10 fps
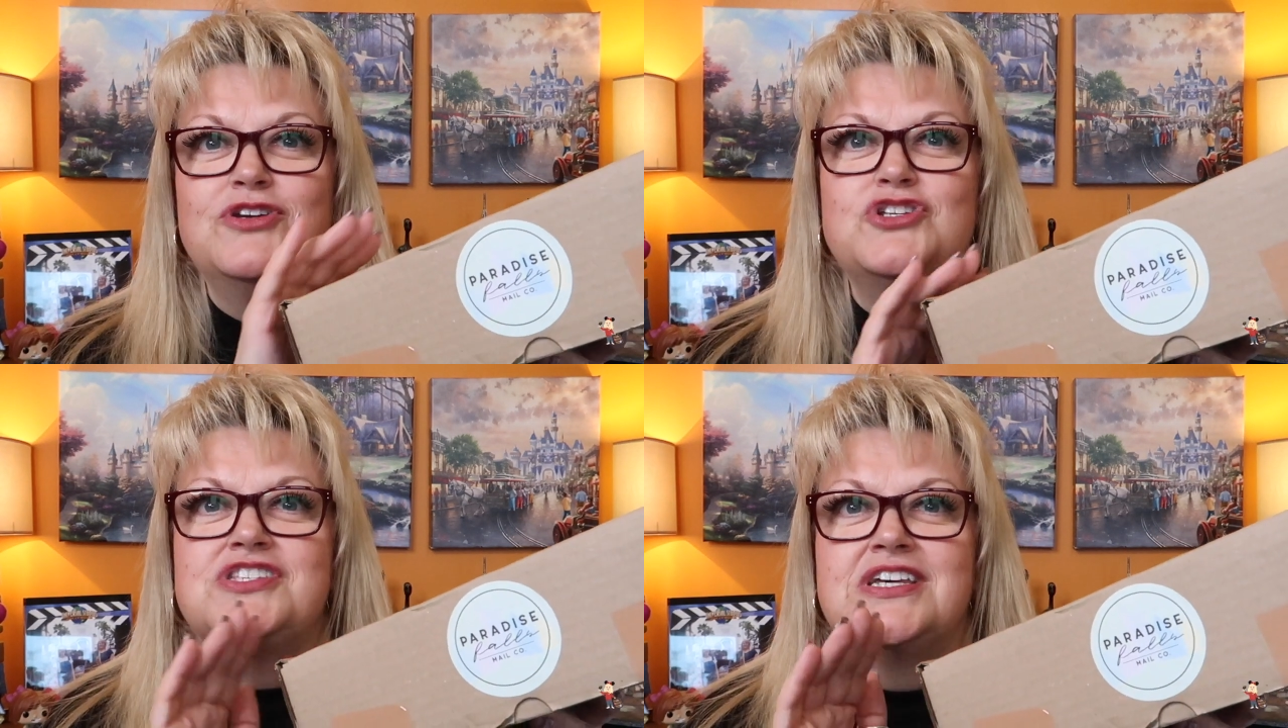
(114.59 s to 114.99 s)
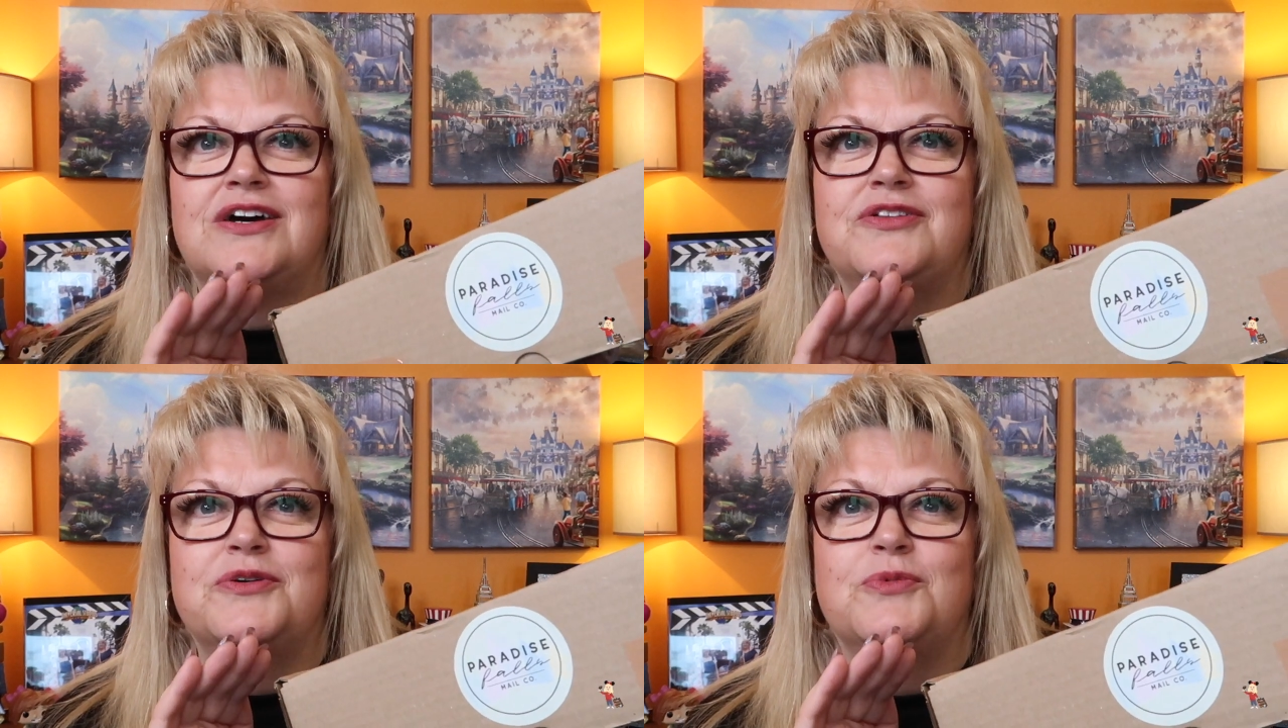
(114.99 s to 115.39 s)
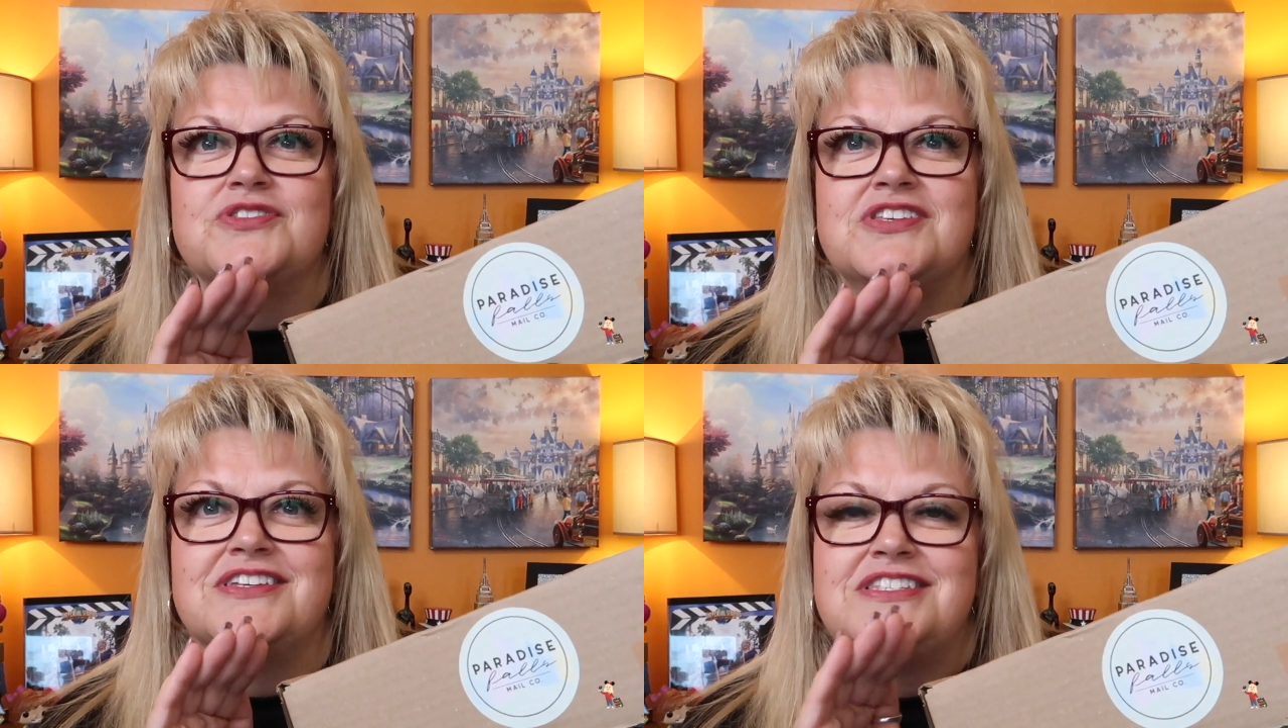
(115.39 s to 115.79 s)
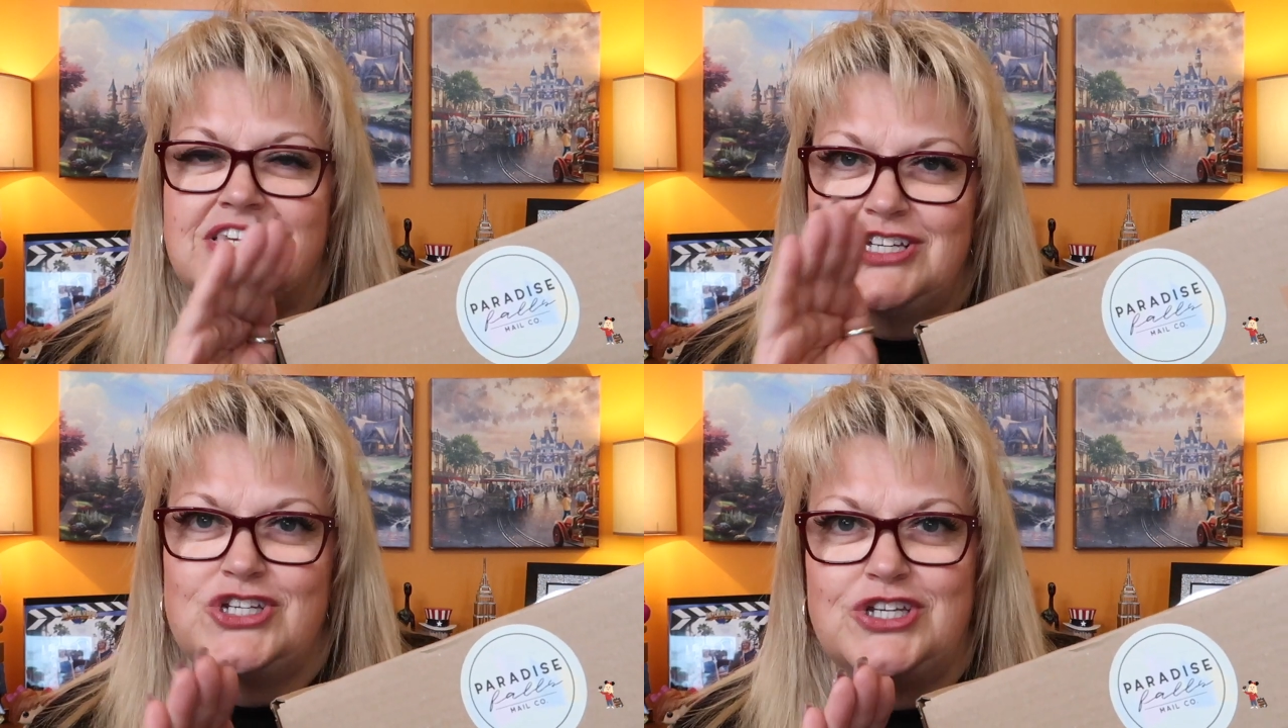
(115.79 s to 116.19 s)
You just tell them what size
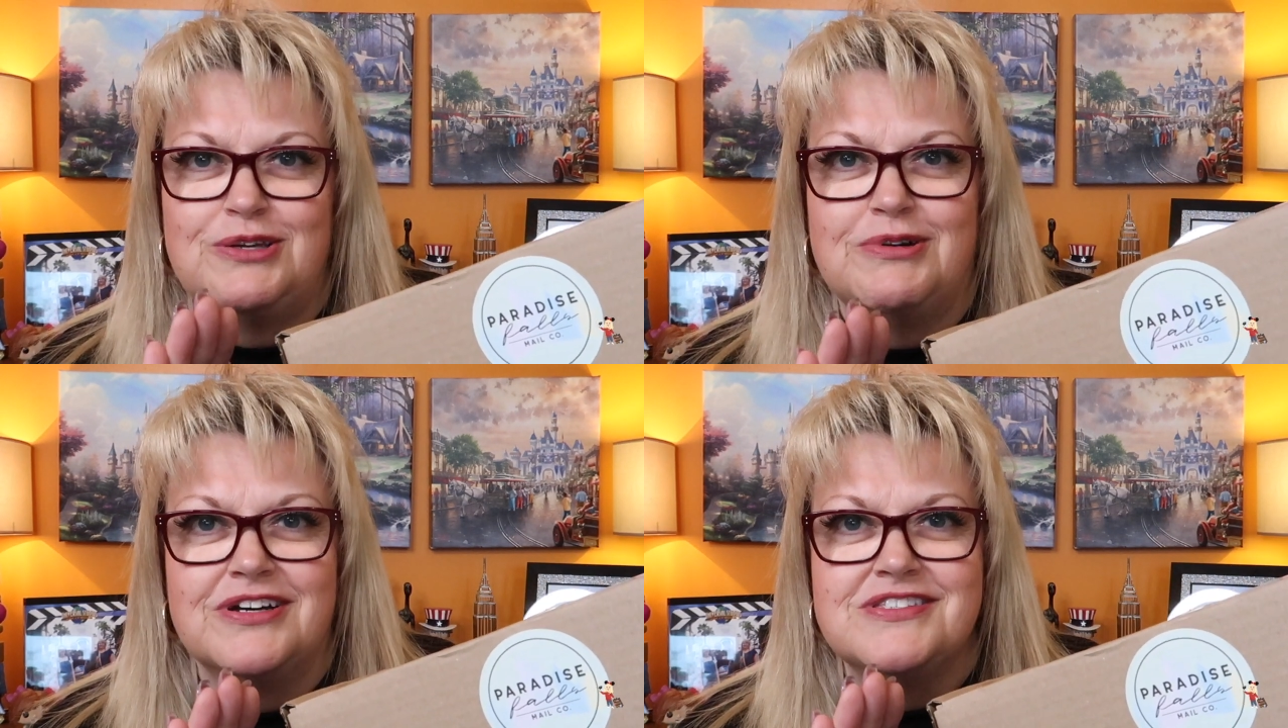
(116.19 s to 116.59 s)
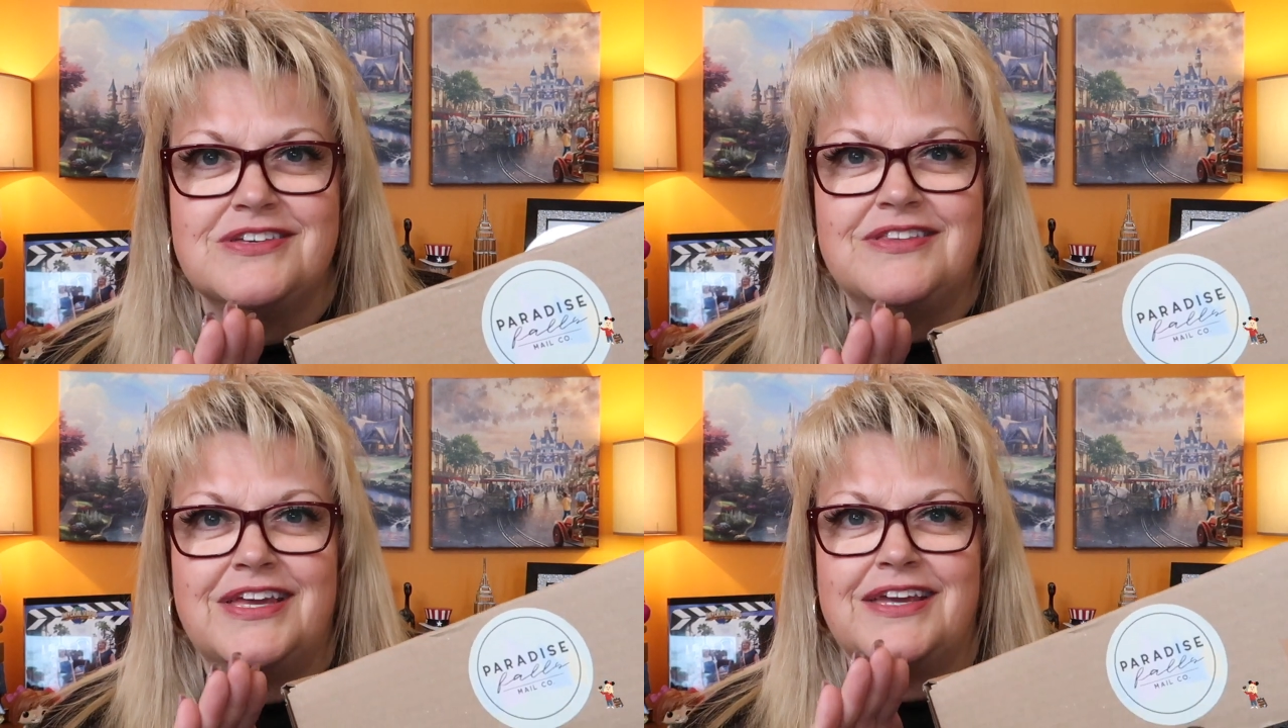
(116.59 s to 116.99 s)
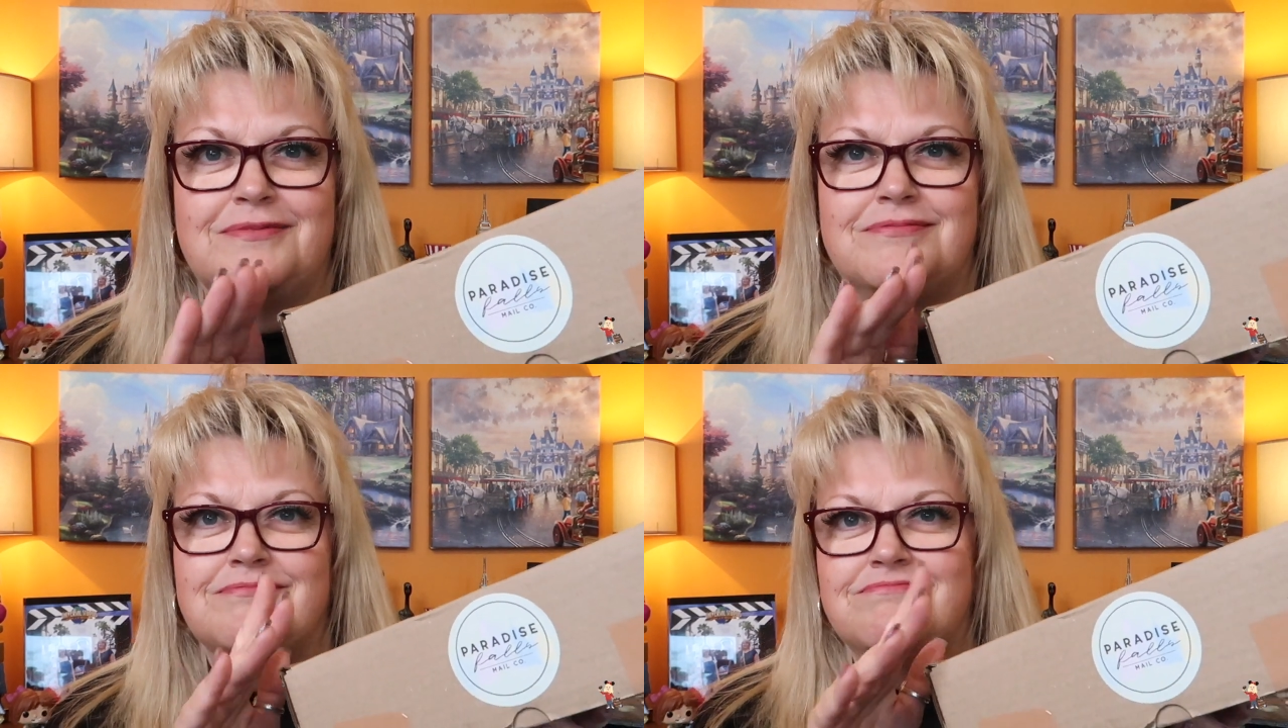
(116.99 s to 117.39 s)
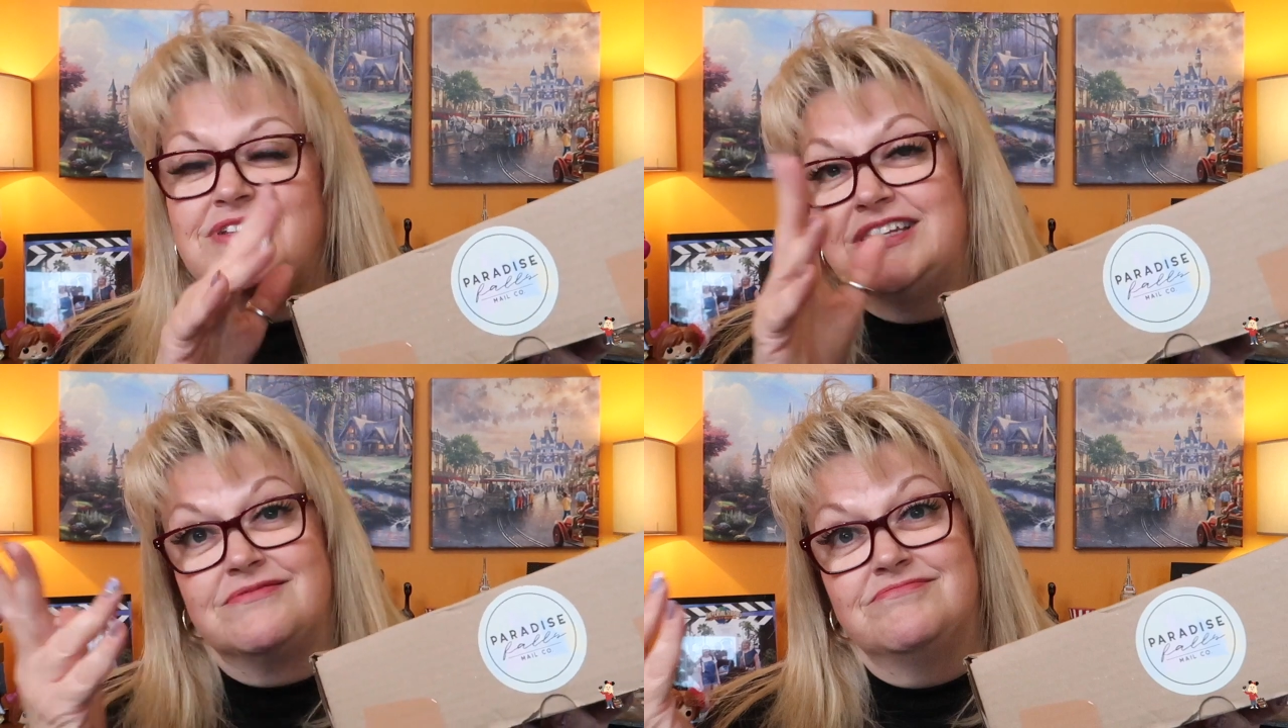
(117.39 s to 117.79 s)
t-shirt you are so they can,
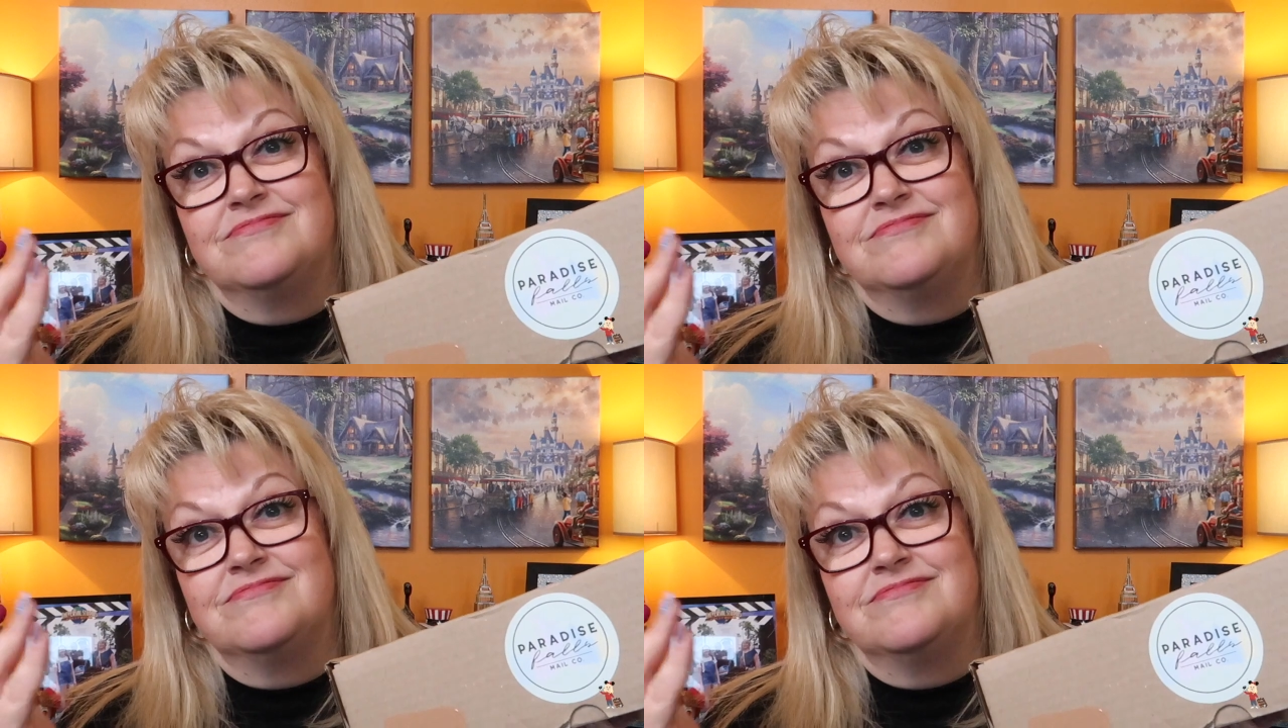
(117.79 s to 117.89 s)
you know,